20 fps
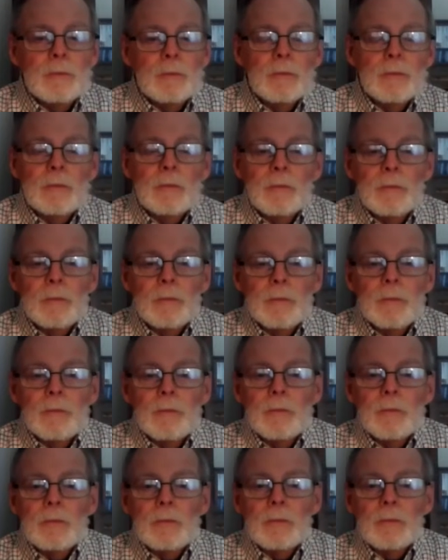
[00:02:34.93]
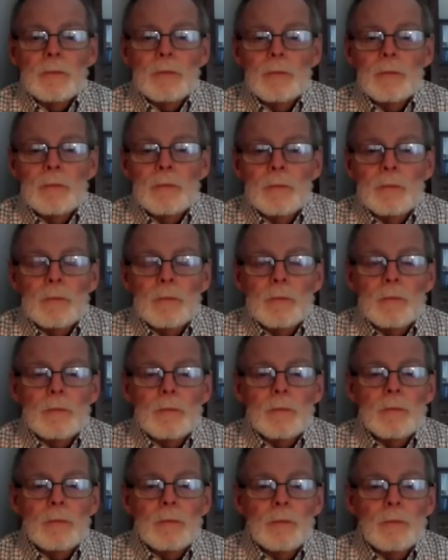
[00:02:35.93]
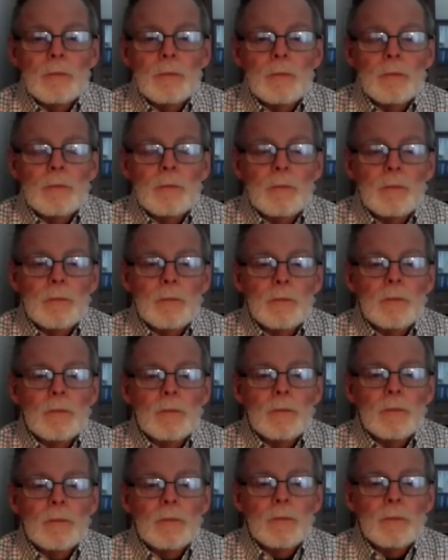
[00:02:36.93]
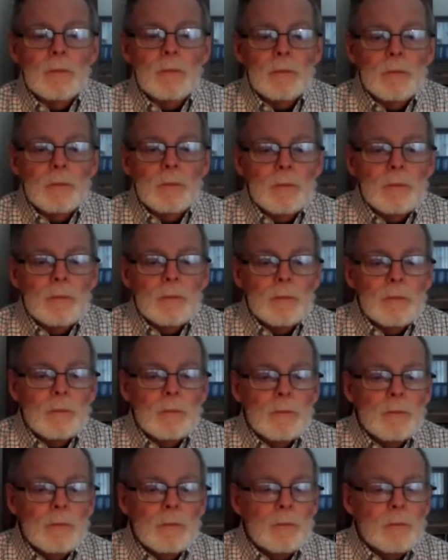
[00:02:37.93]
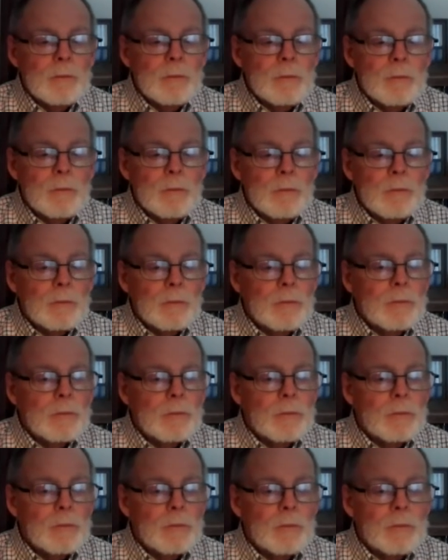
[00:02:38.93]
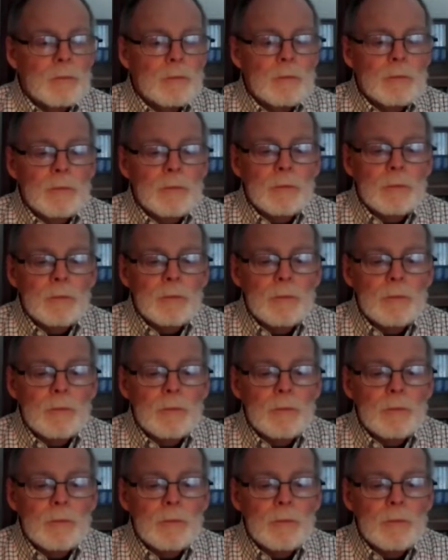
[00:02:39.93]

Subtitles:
This person isn't speaking.